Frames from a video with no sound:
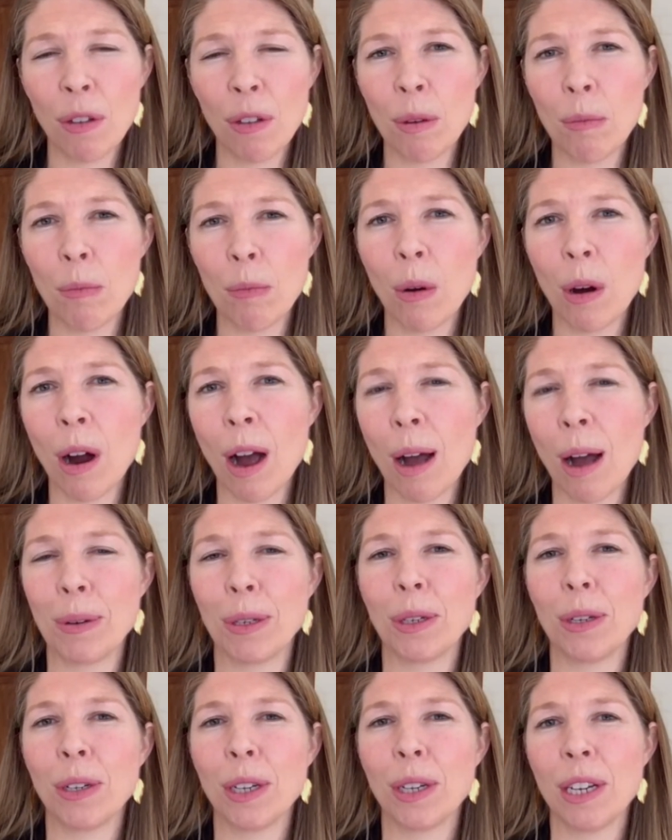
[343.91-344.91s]
the more
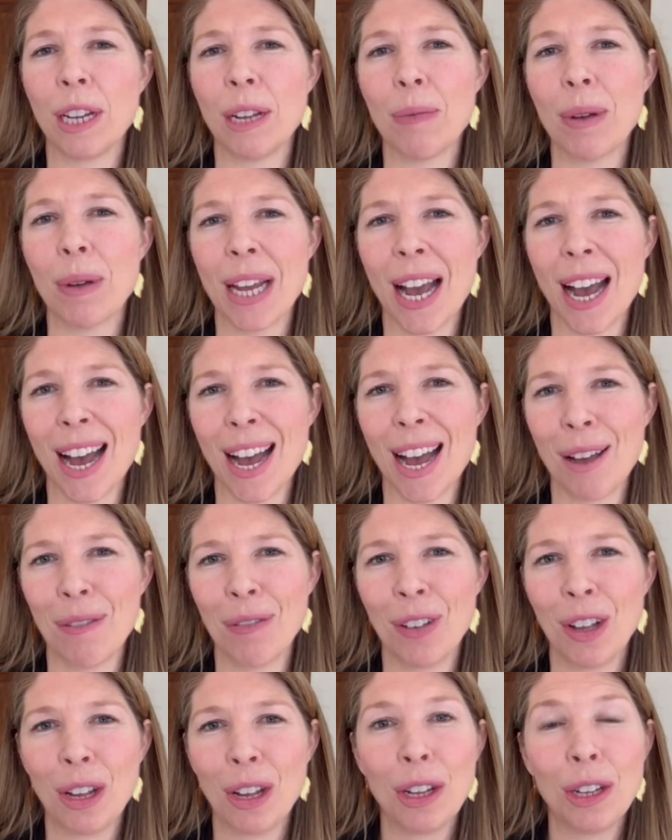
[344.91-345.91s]
opportunity we
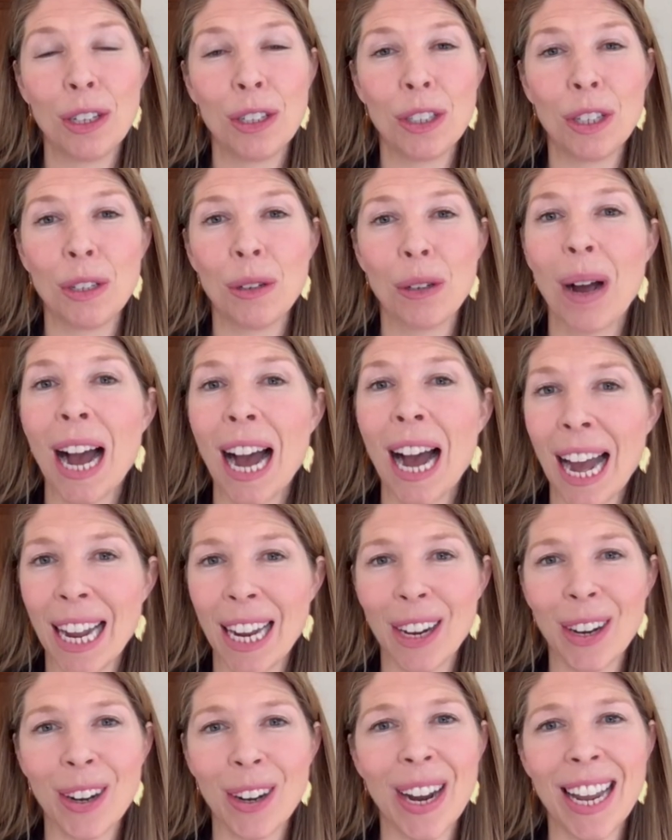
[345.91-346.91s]
have to
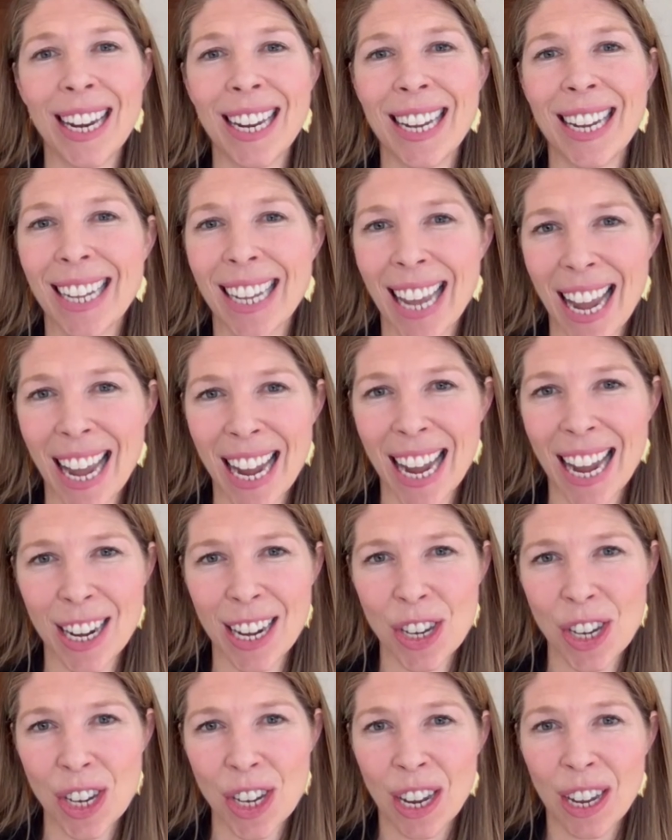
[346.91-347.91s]
hire and
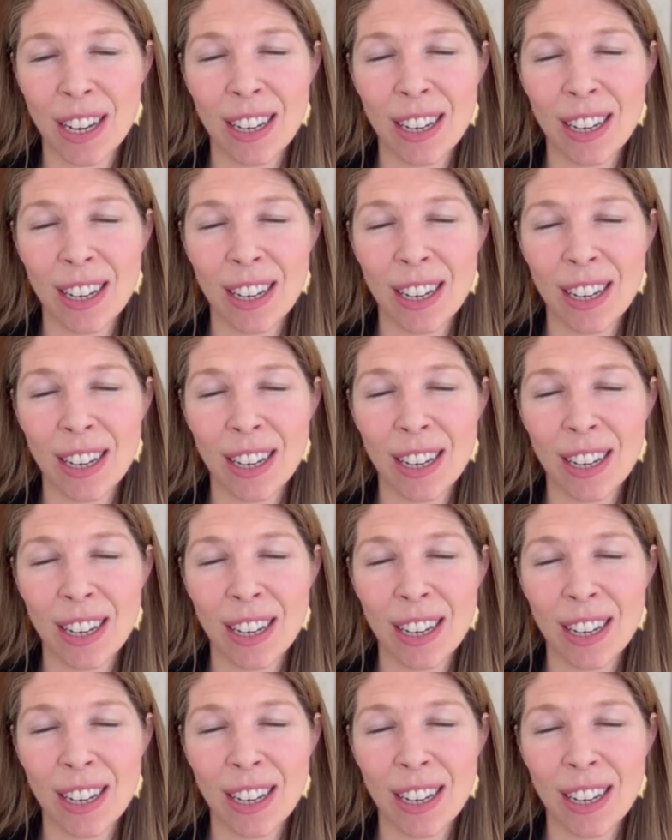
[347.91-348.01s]
engage